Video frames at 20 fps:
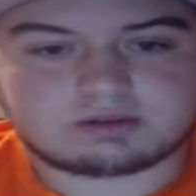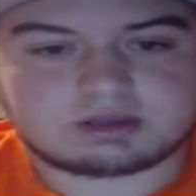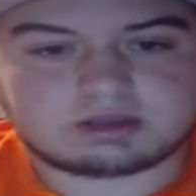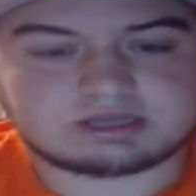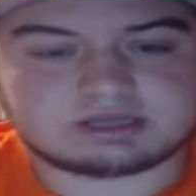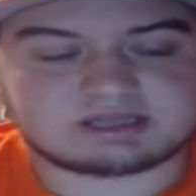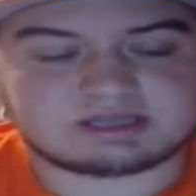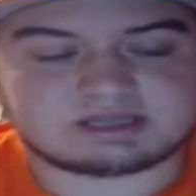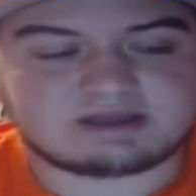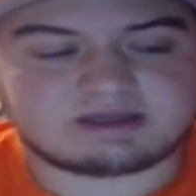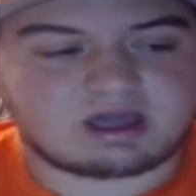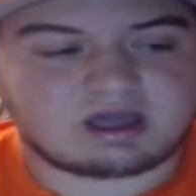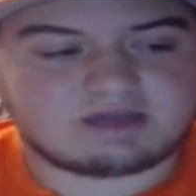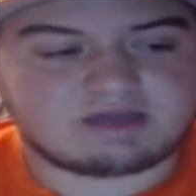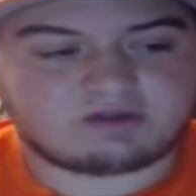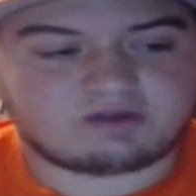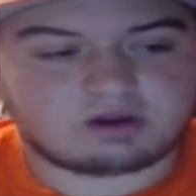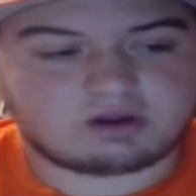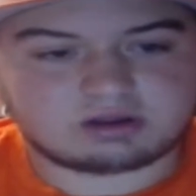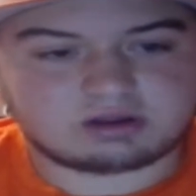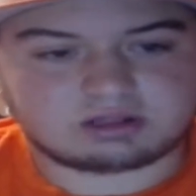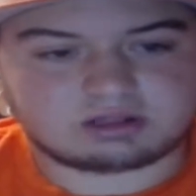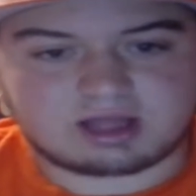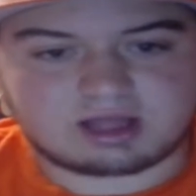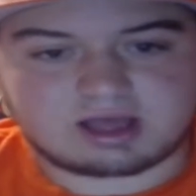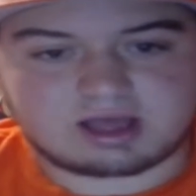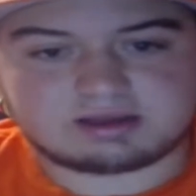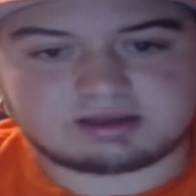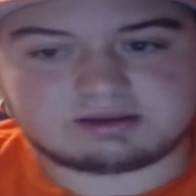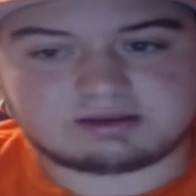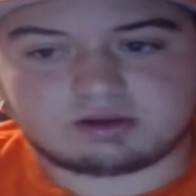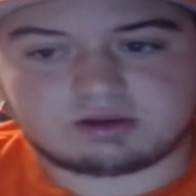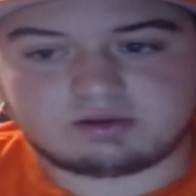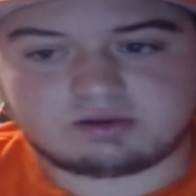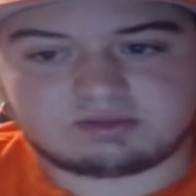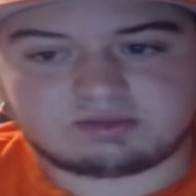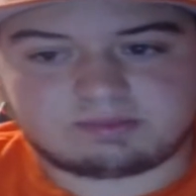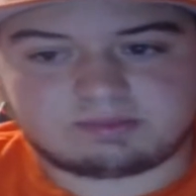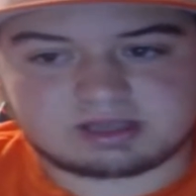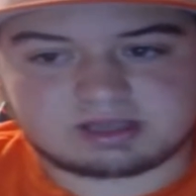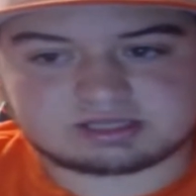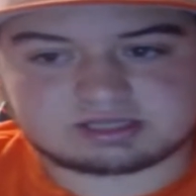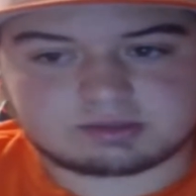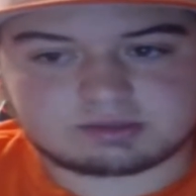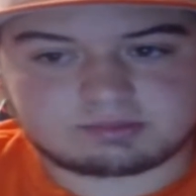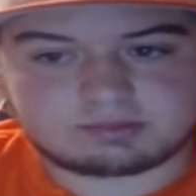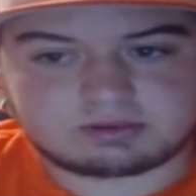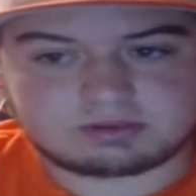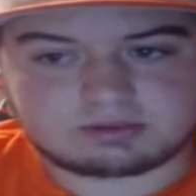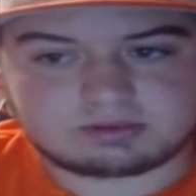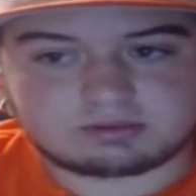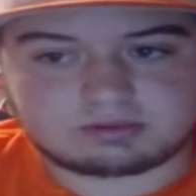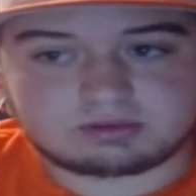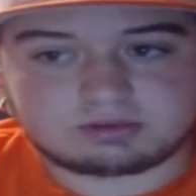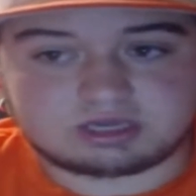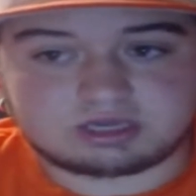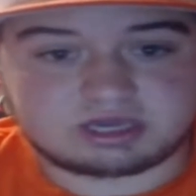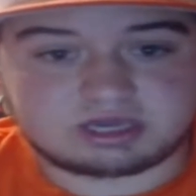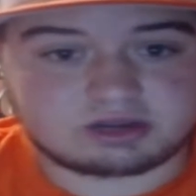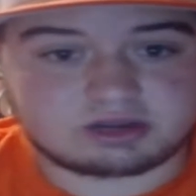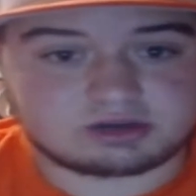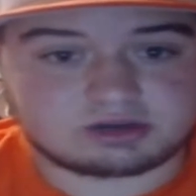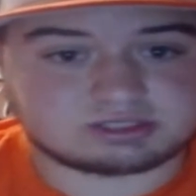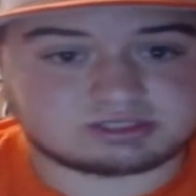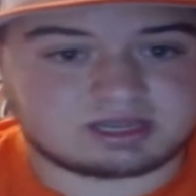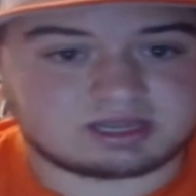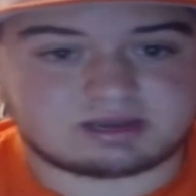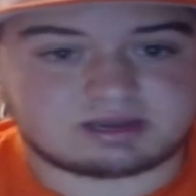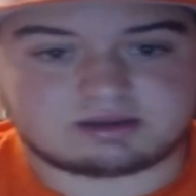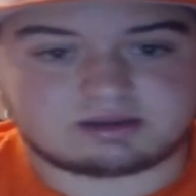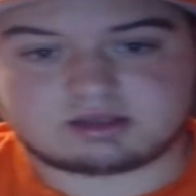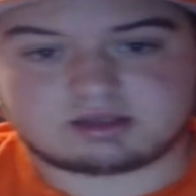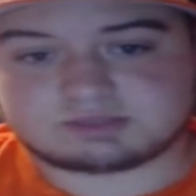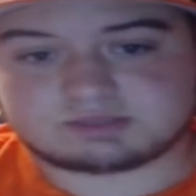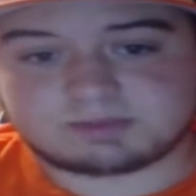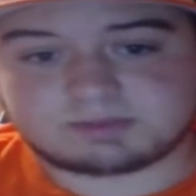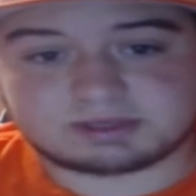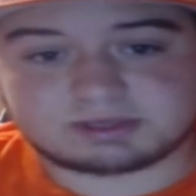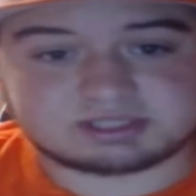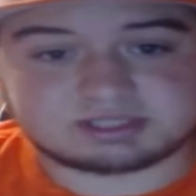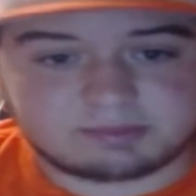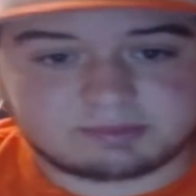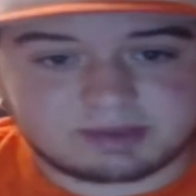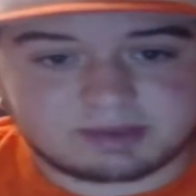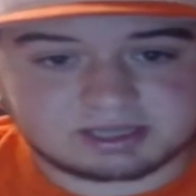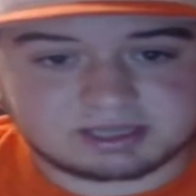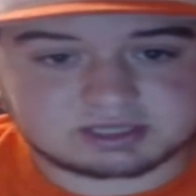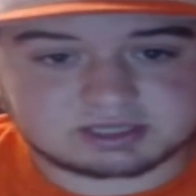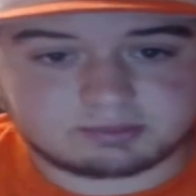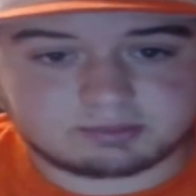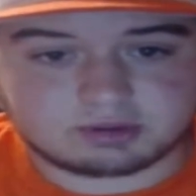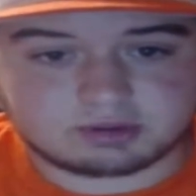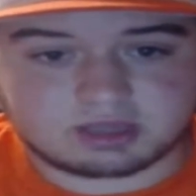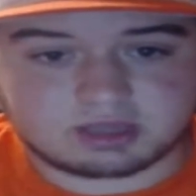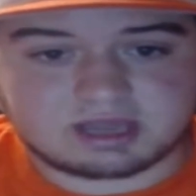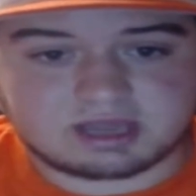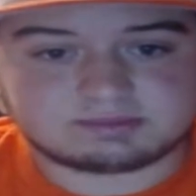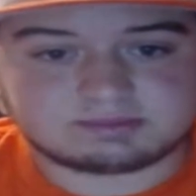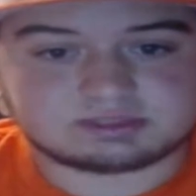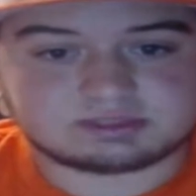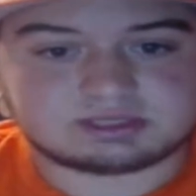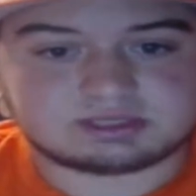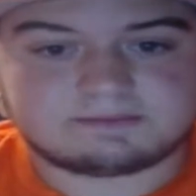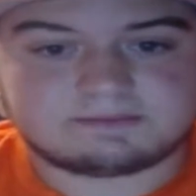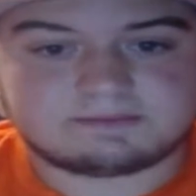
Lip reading: Because I've heard a lot over the past couple of years, and especially the past couple of games,